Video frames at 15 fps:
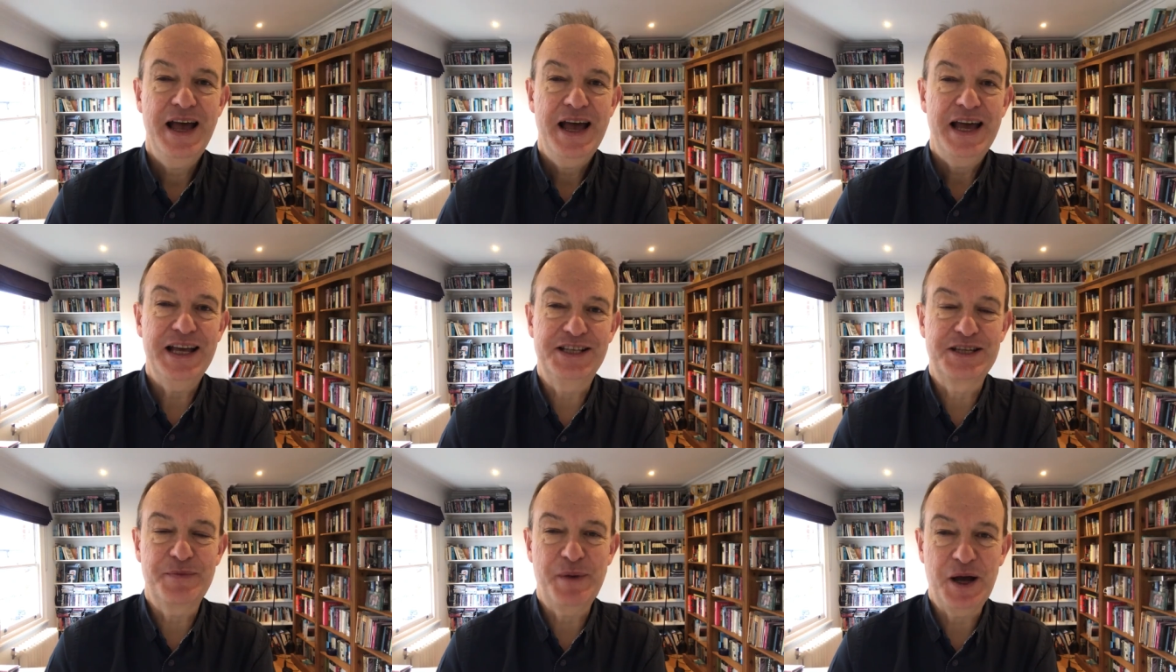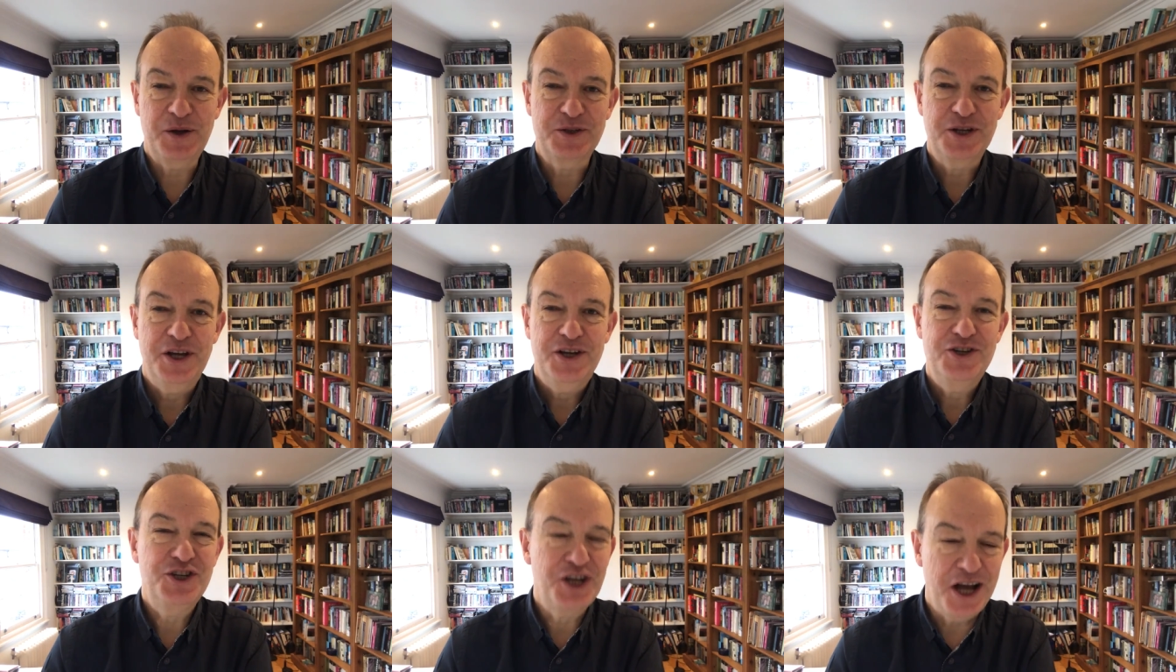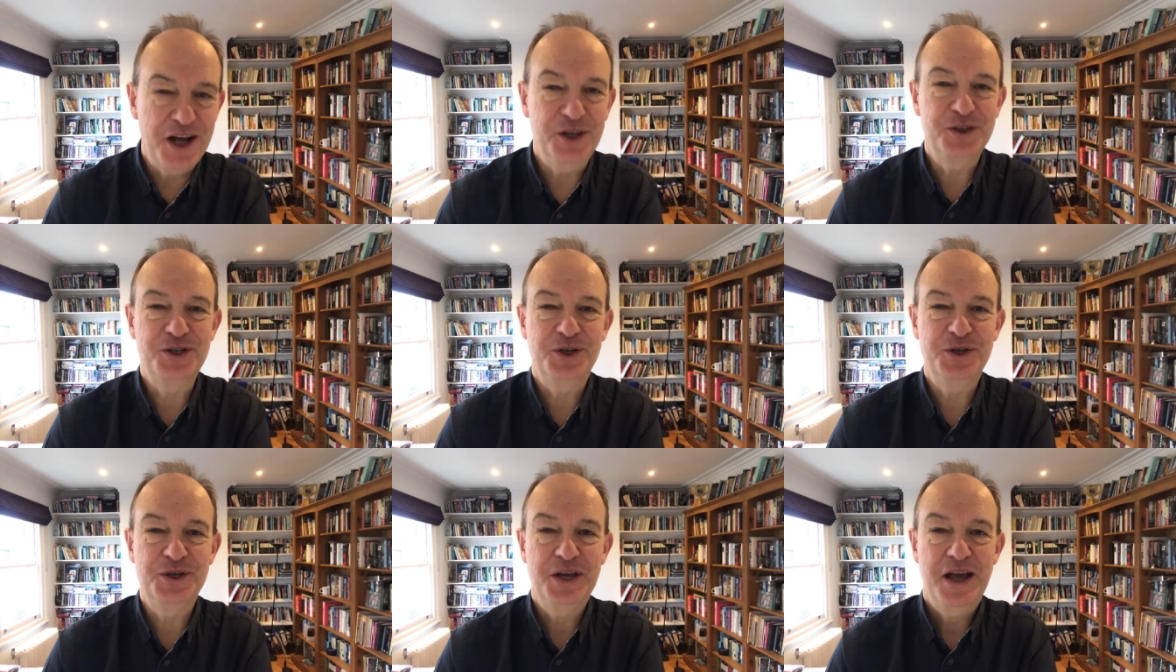It's about
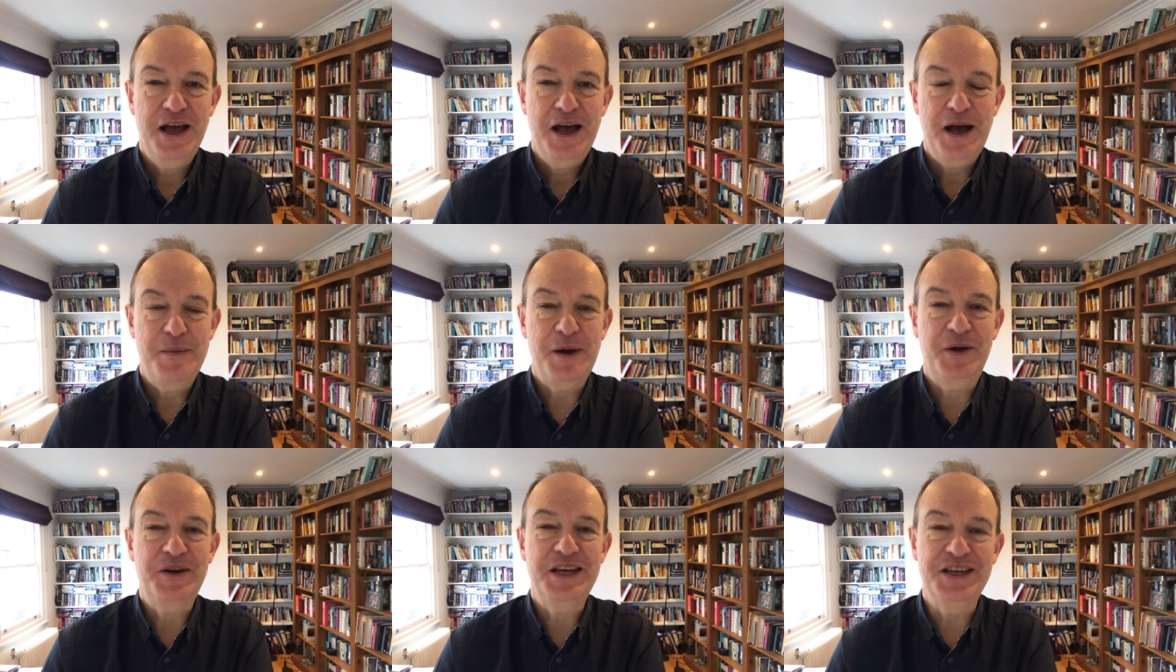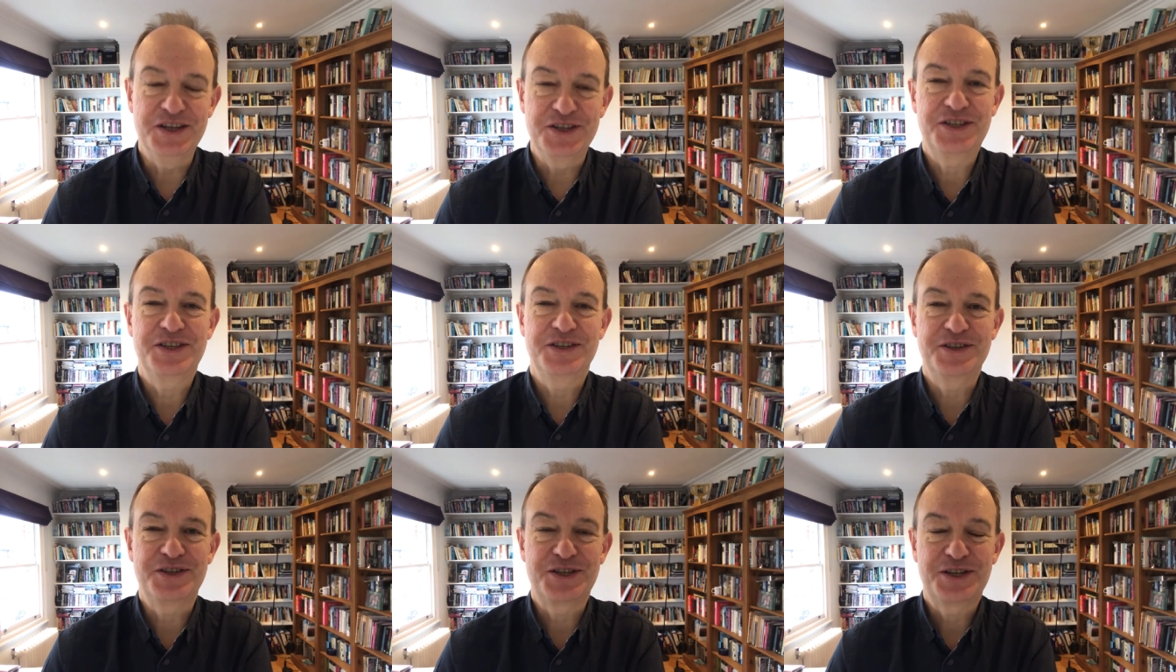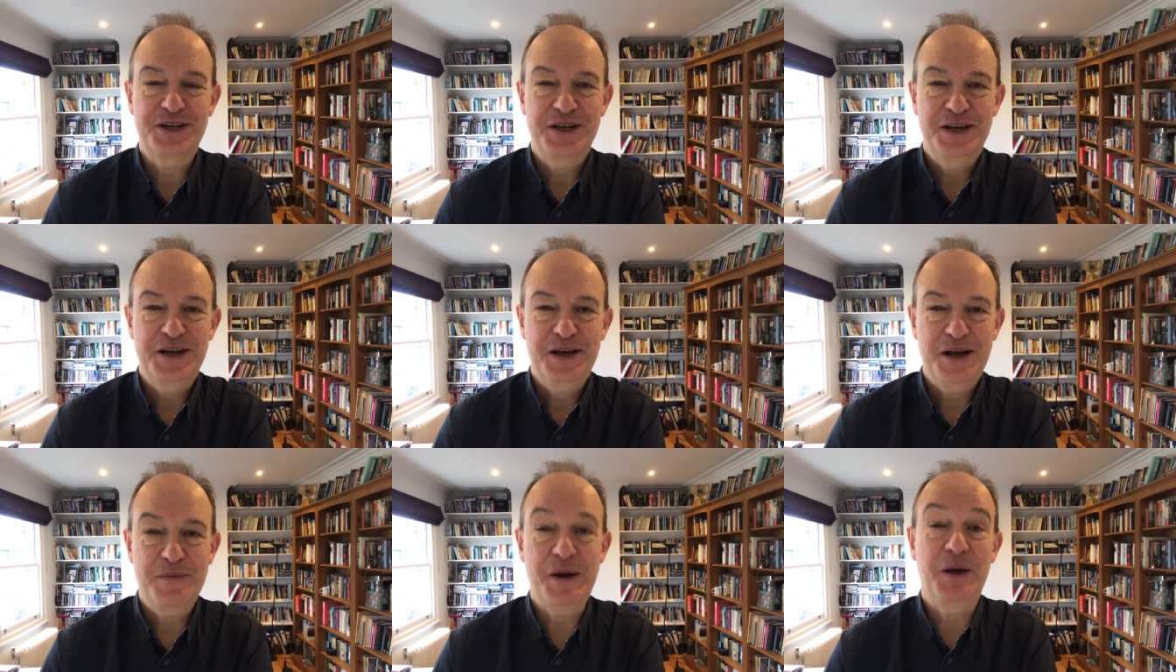childhood, about innocence,
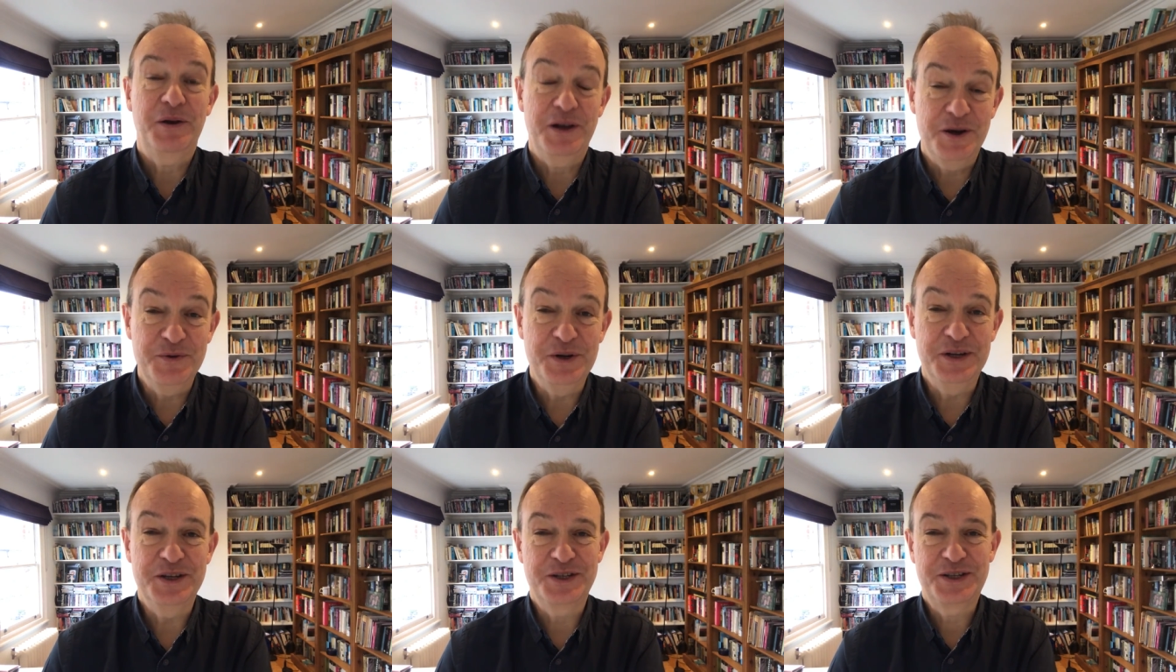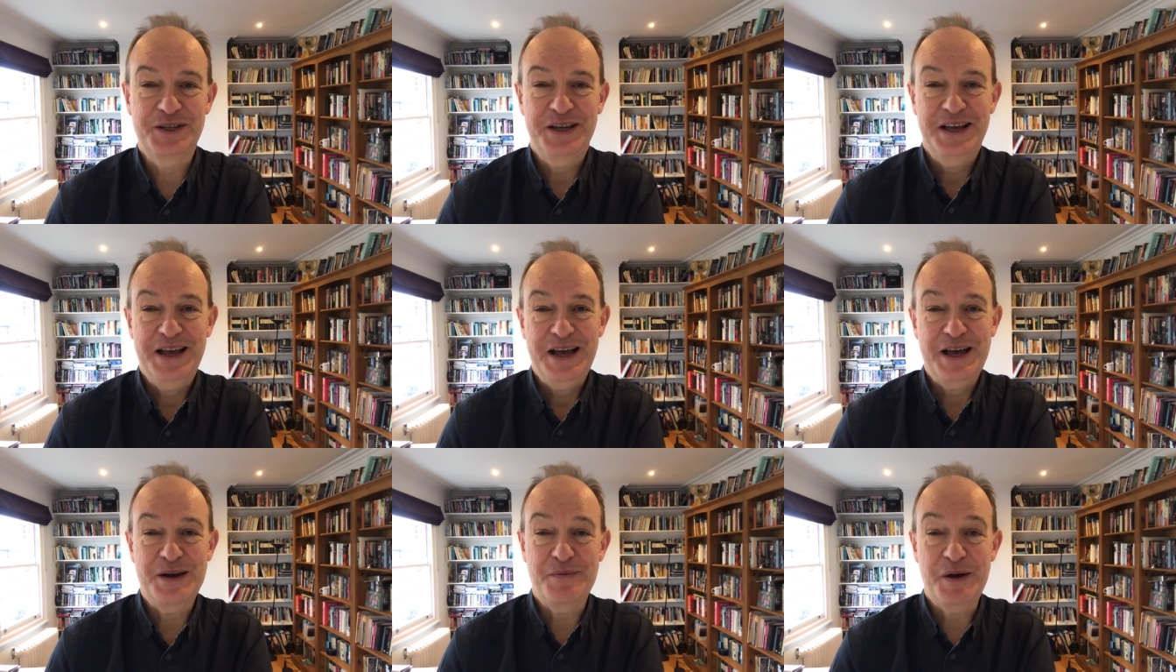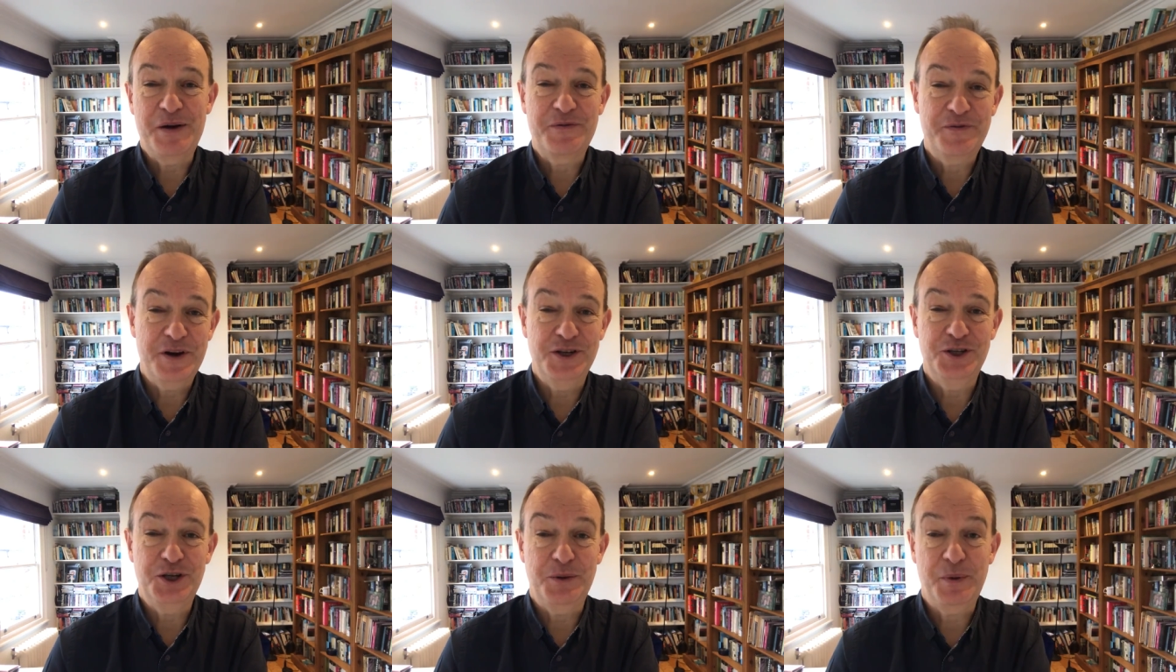about loneliness, and about
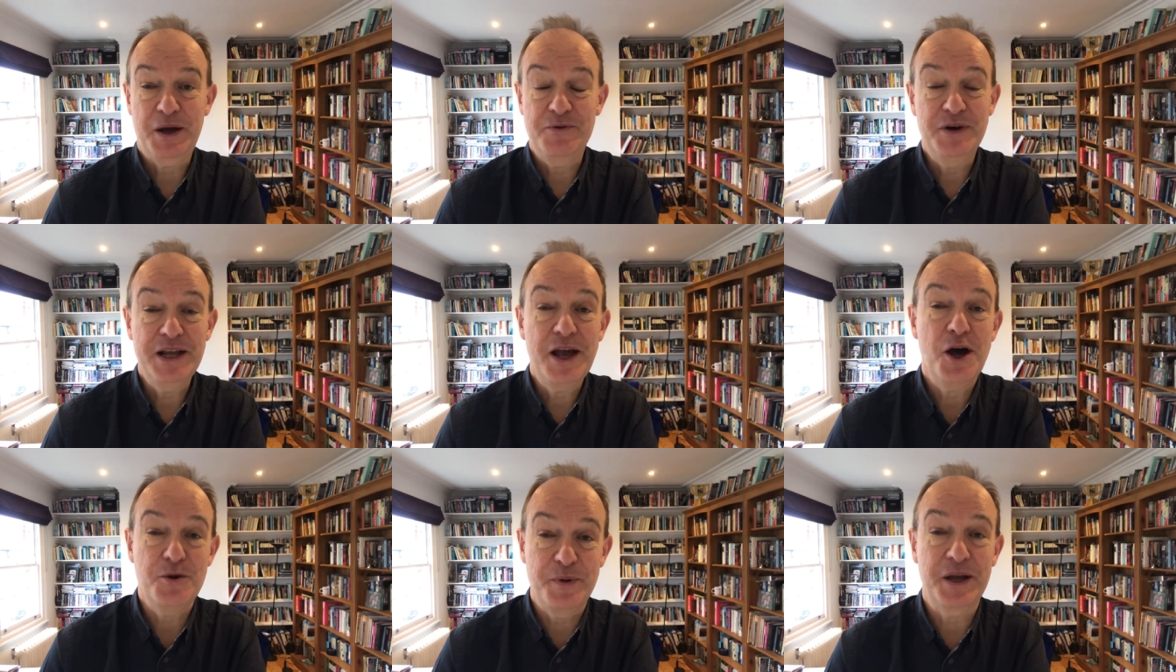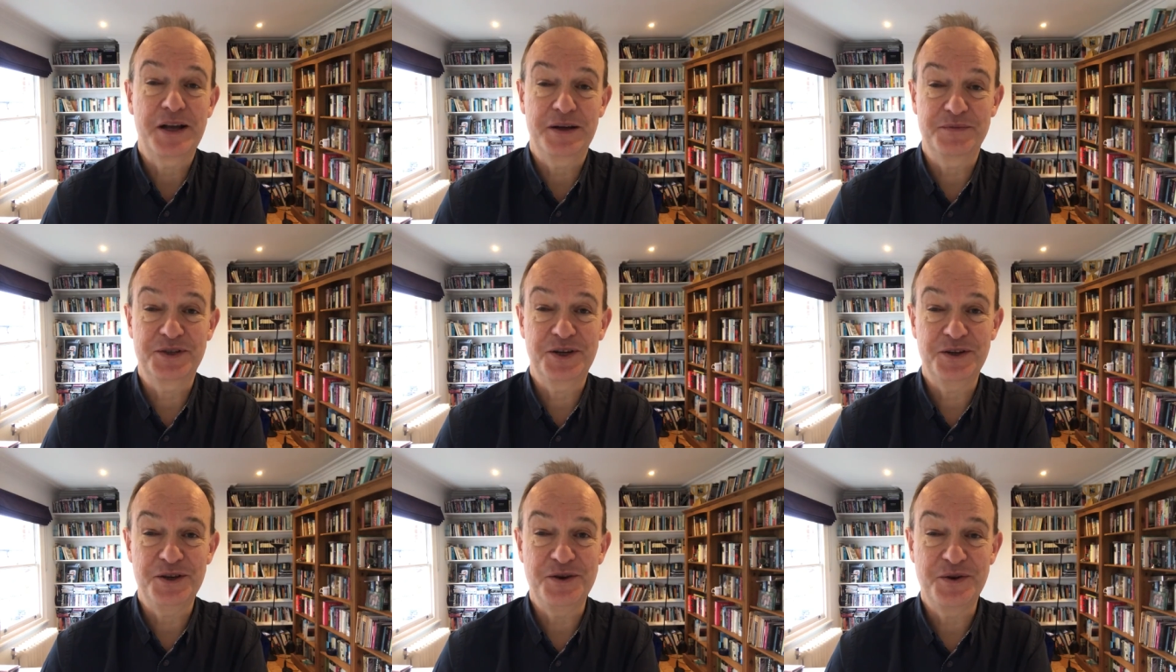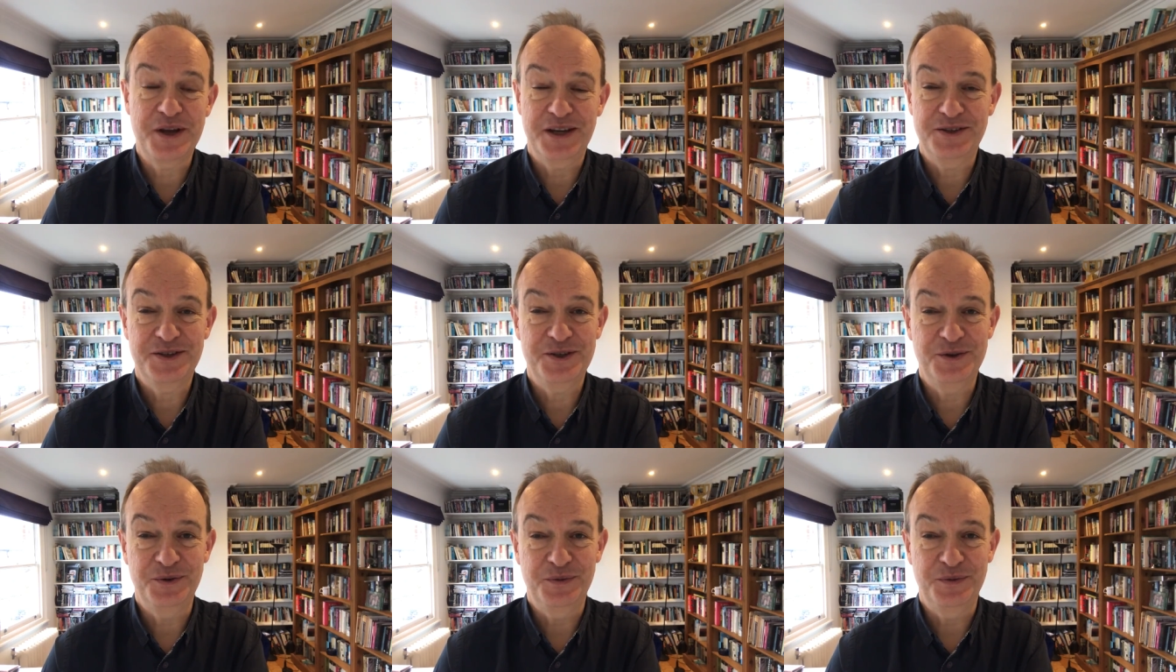friendship. I really hope it comes to the UK soon.